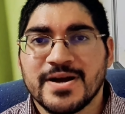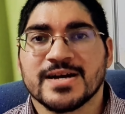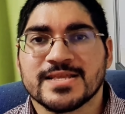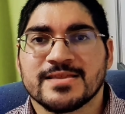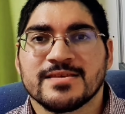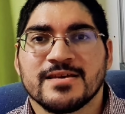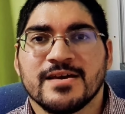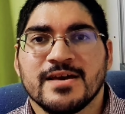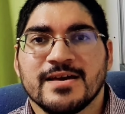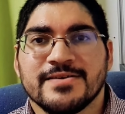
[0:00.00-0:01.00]
But
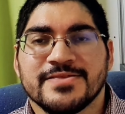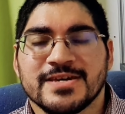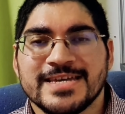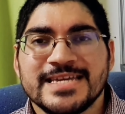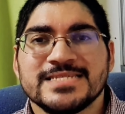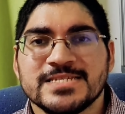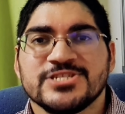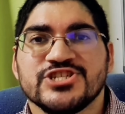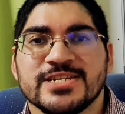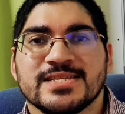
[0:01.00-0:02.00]
the
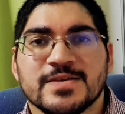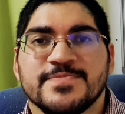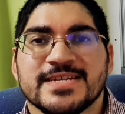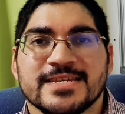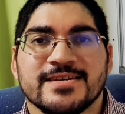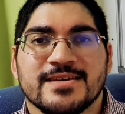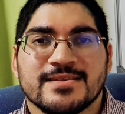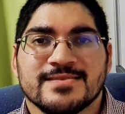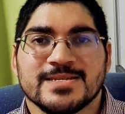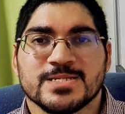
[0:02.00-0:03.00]
ECG typically
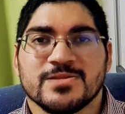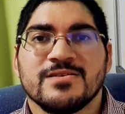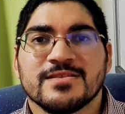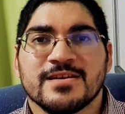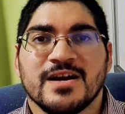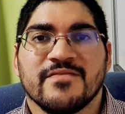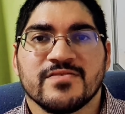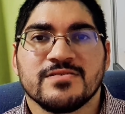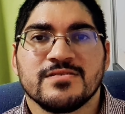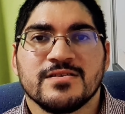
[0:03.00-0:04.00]
does not
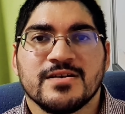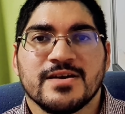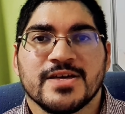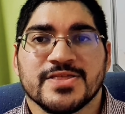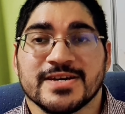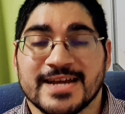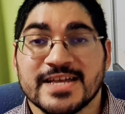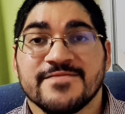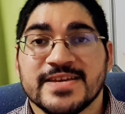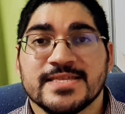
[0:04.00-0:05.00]
cover the
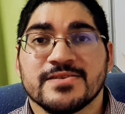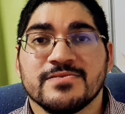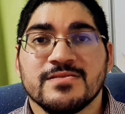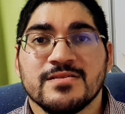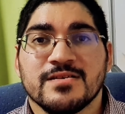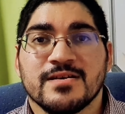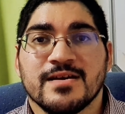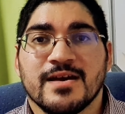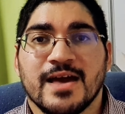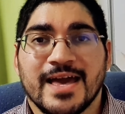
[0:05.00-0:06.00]
right ventricle
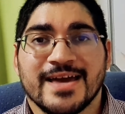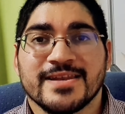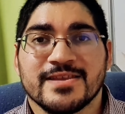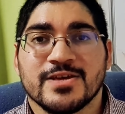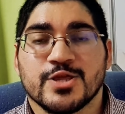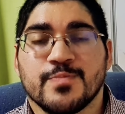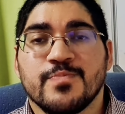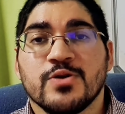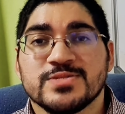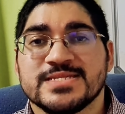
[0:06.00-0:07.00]
and the
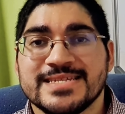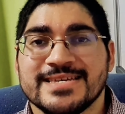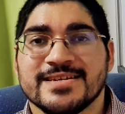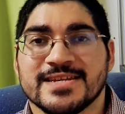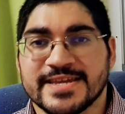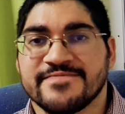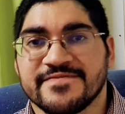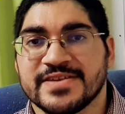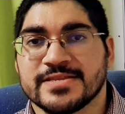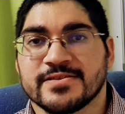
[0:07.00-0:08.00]
posterior
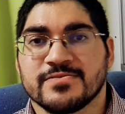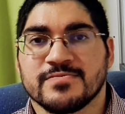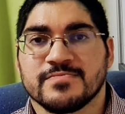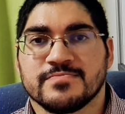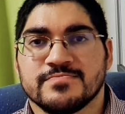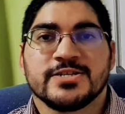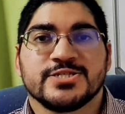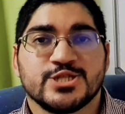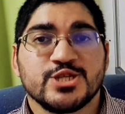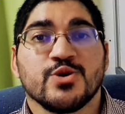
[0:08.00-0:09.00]
left ventricle.
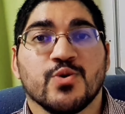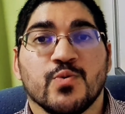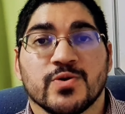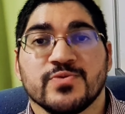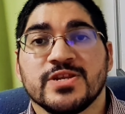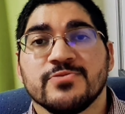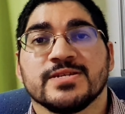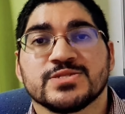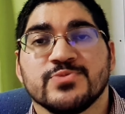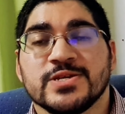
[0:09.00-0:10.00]
So what we do
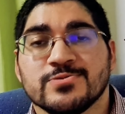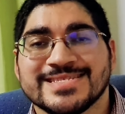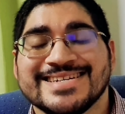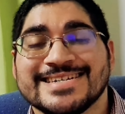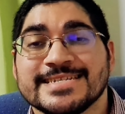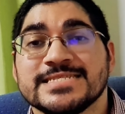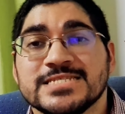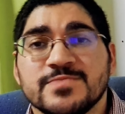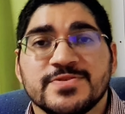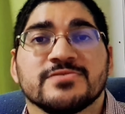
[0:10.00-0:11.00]
is we use
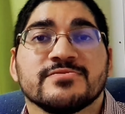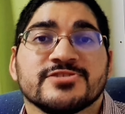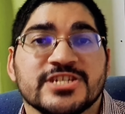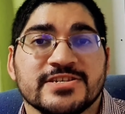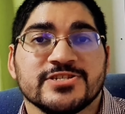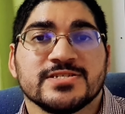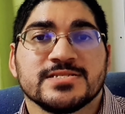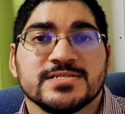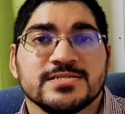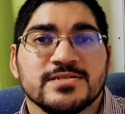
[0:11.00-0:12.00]
reciprocal
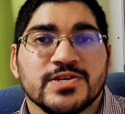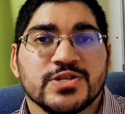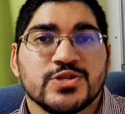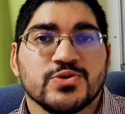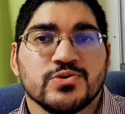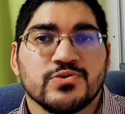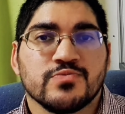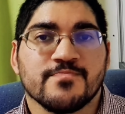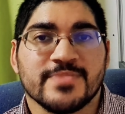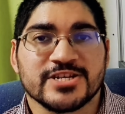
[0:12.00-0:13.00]
changes
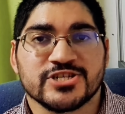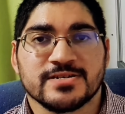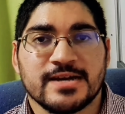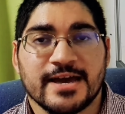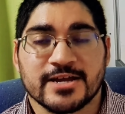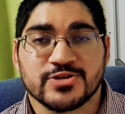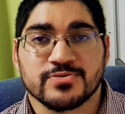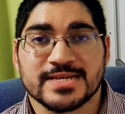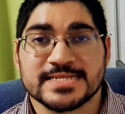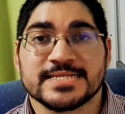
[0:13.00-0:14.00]
to measure
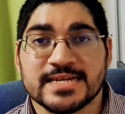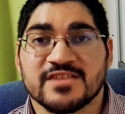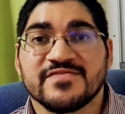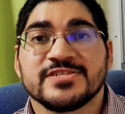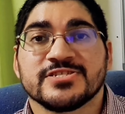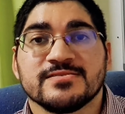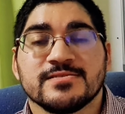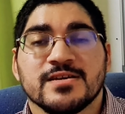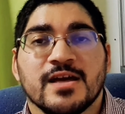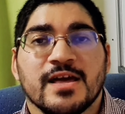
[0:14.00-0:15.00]
actual ST elevation.